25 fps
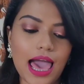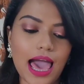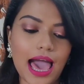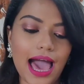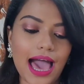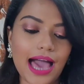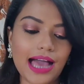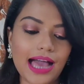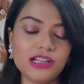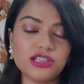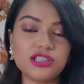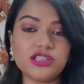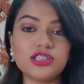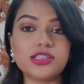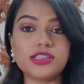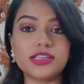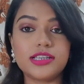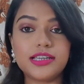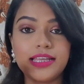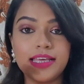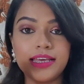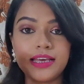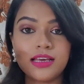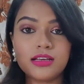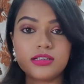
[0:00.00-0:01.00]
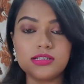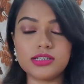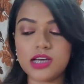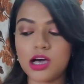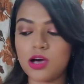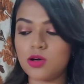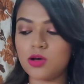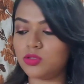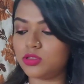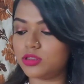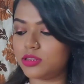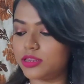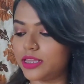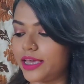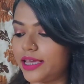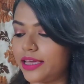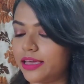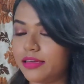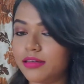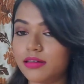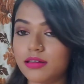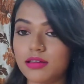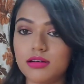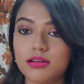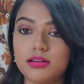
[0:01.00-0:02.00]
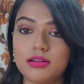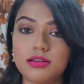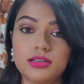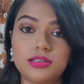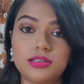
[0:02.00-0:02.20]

I'll just link down their